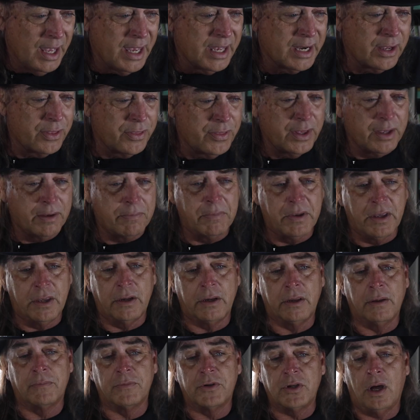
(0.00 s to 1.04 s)
And I think me
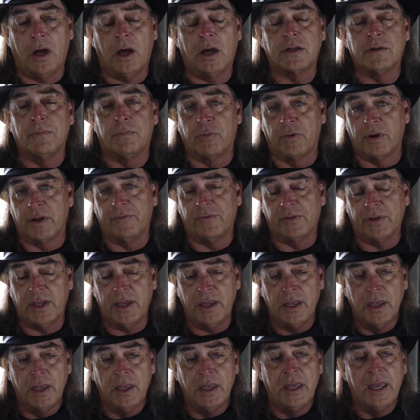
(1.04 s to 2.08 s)
and him talked
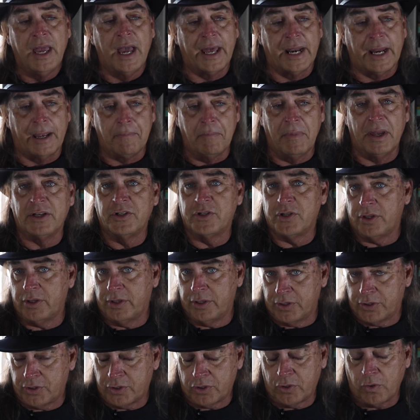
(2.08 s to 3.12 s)
briefly, and I mentioned
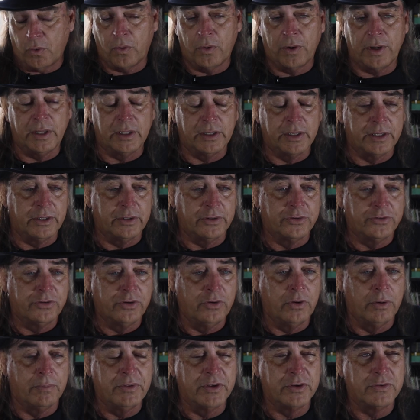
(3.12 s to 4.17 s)
this story a little
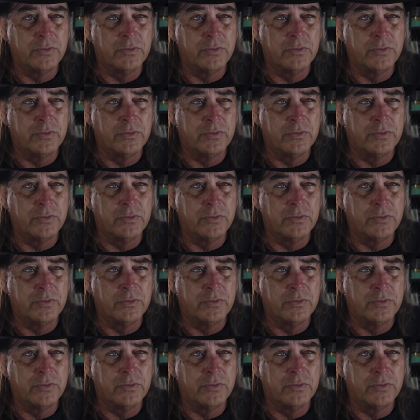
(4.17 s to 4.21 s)
to him.